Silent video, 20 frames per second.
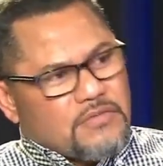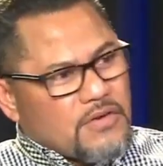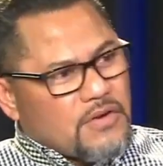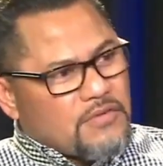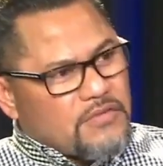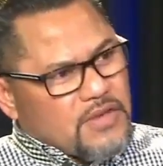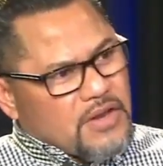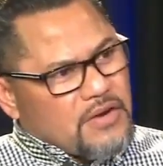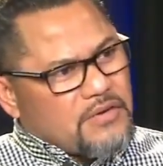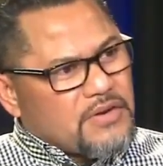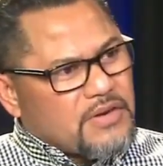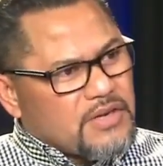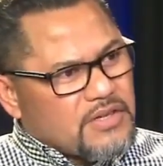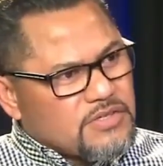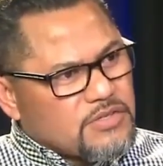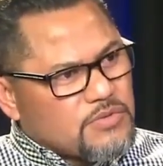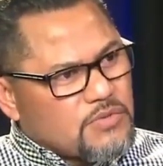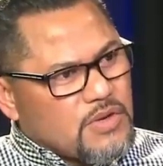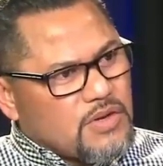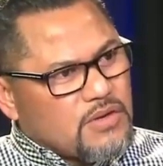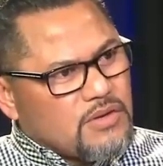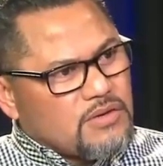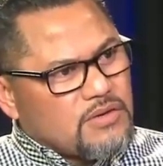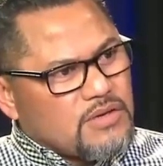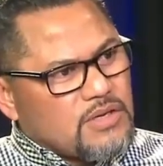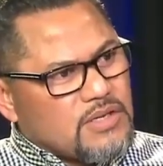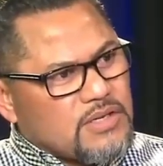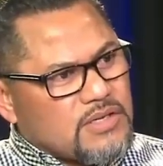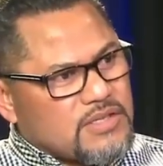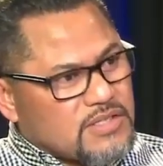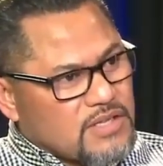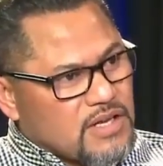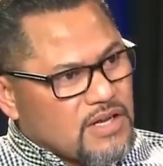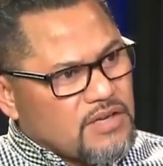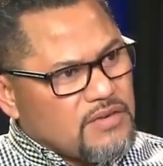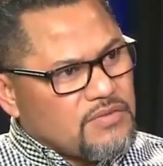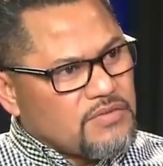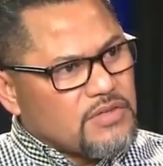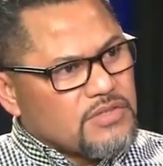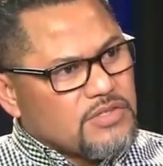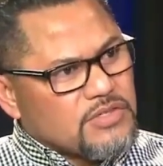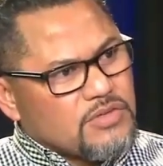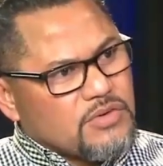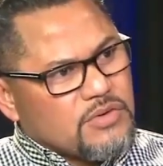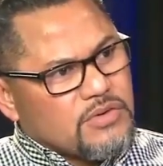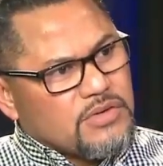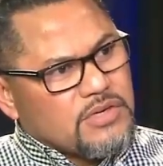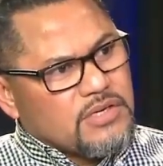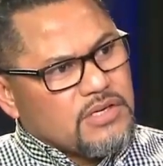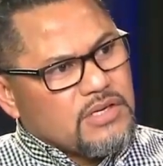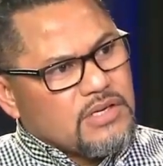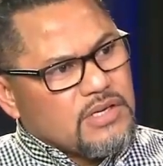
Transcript: Arron as well, side of the story.